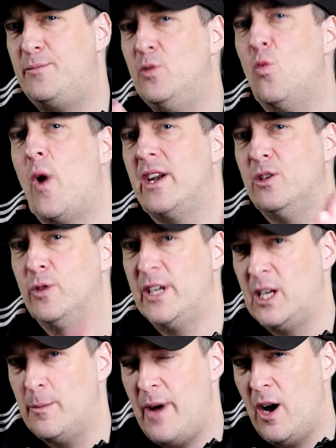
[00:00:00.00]
I've been
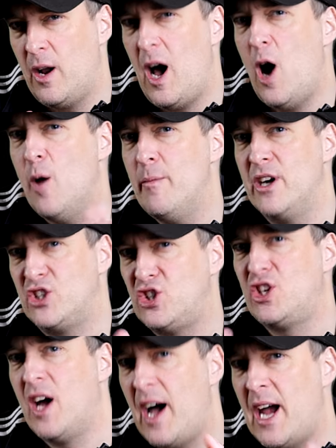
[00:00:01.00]
wondering about how
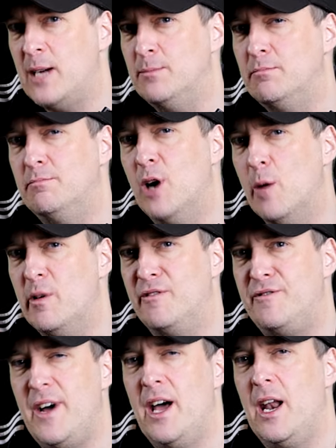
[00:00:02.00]
much time Boba
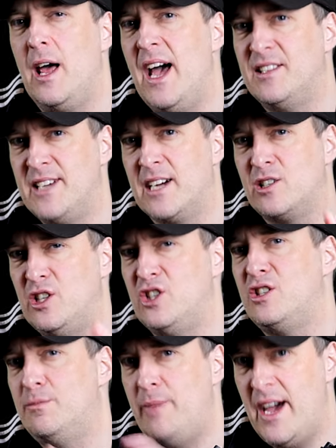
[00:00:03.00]
Fett has actually
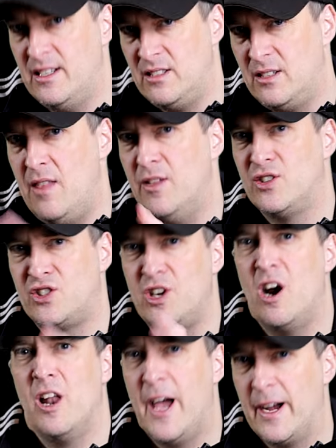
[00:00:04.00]
spent in the
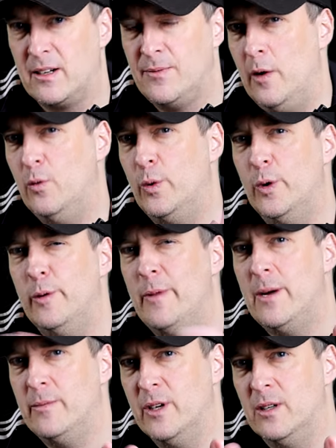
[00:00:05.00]
Sarlacc. I mean, we
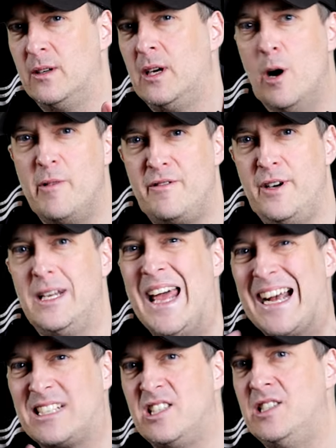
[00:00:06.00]
remember Boba
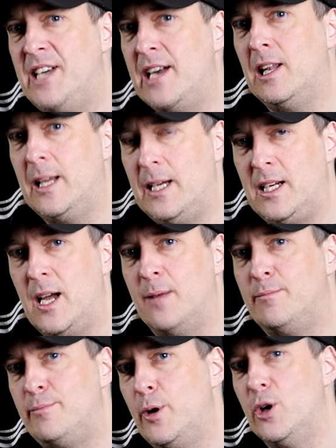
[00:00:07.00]
Fett accidentally
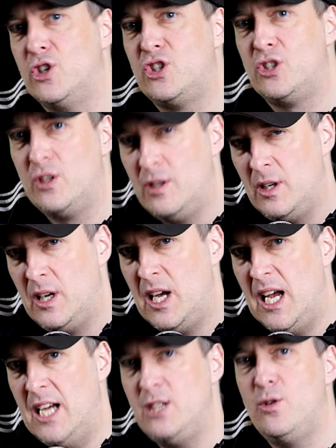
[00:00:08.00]
got pushed
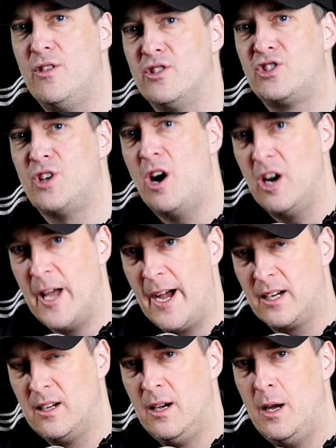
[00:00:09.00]
into the
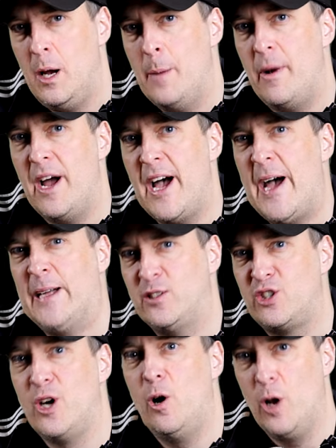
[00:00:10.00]
Sarlacc by Han
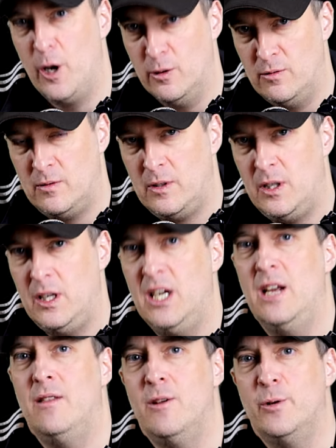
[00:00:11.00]
Solo
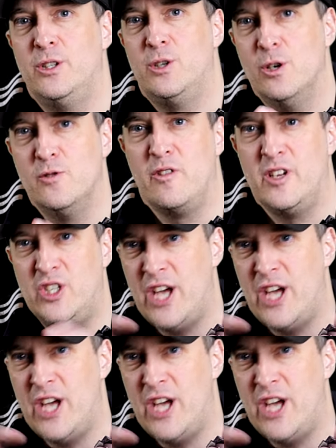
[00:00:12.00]
in The Return of the